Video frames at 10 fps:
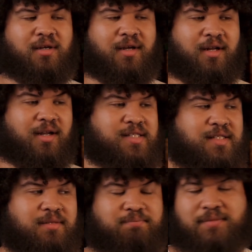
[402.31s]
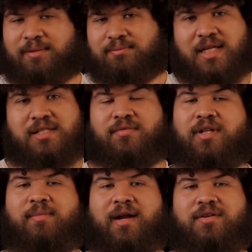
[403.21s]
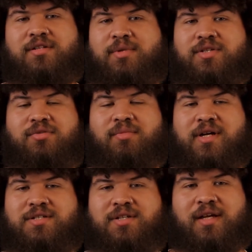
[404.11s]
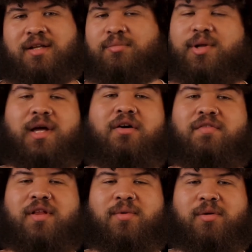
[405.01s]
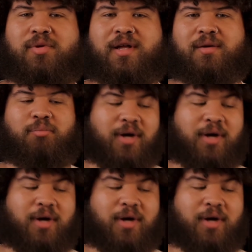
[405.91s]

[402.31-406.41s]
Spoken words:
And honestly, that doesn't really matter to me too much. They can play however they want to play.